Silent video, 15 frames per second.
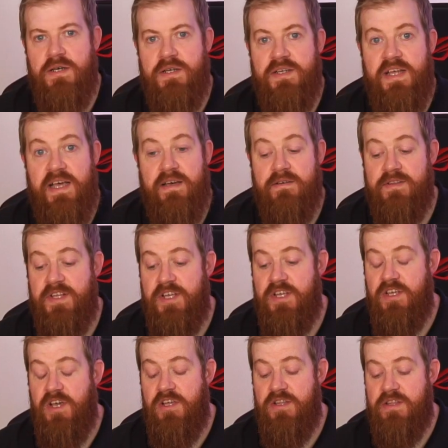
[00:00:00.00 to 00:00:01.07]
Now,
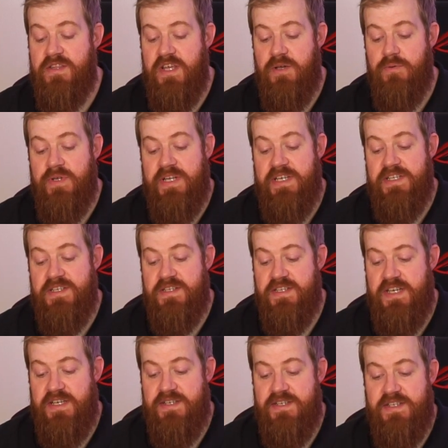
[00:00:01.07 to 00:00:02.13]
the other thing we need to
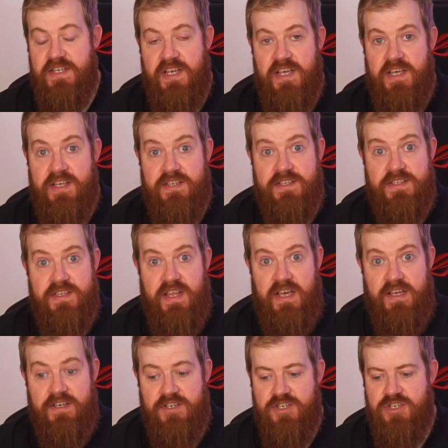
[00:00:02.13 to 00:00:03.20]
test is
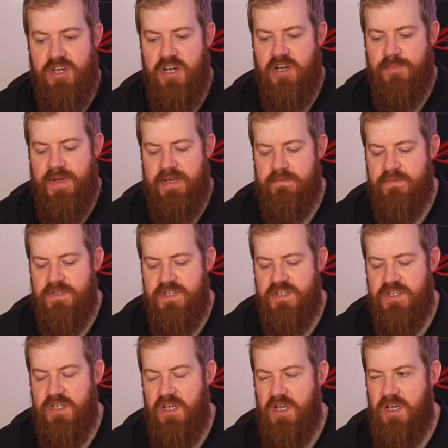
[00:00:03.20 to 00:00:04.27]
that shock
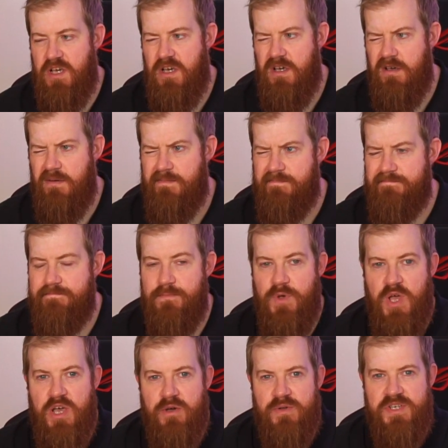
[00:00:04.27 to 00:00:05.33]
mount,
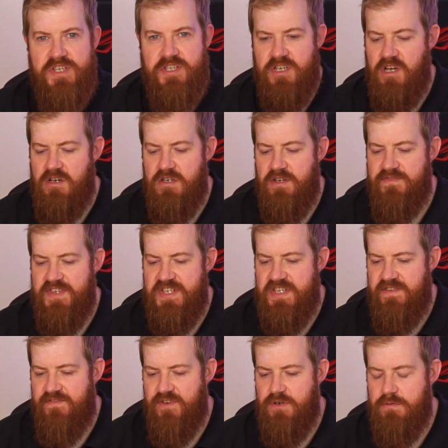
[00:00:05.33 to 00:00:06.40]
which is kind of a
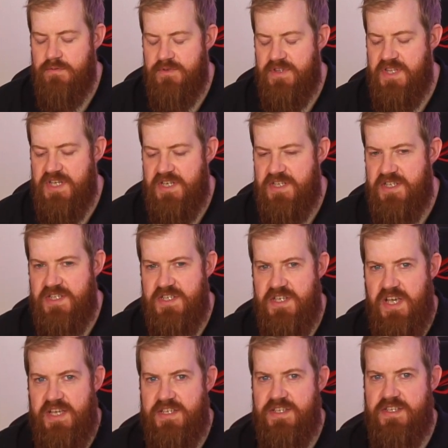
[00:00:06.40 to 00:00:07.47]
difficult thing to
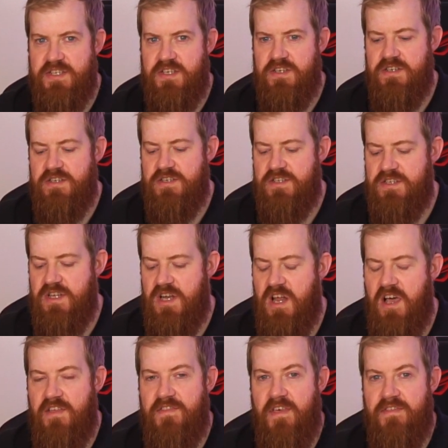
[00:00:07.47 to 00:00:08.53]
test because a
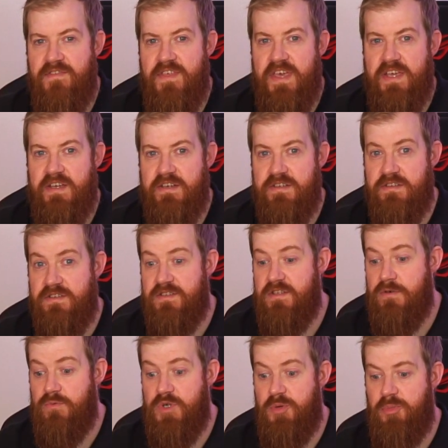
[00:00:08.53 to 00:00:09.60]
lot of the things
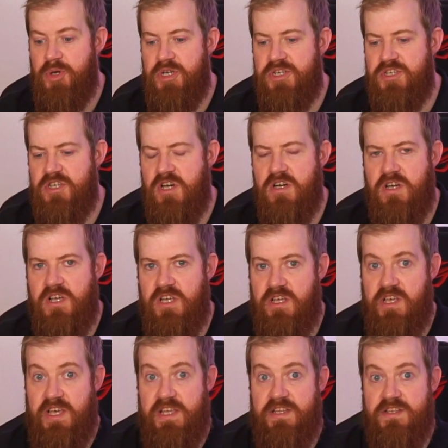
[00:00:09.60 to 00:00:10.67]
that would put shock
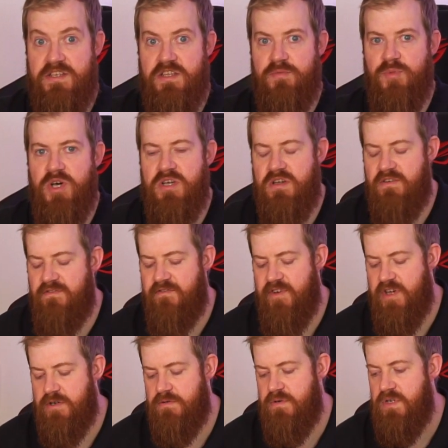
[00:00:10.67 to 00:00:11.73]
into the
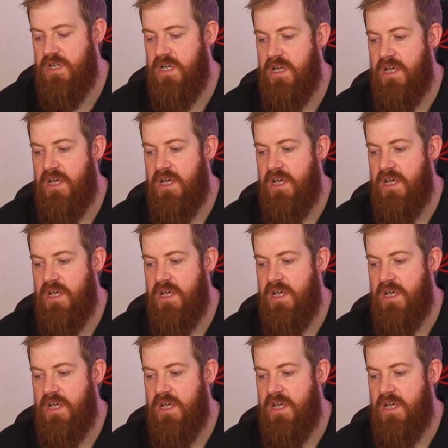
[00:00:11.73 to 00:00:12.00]
microphone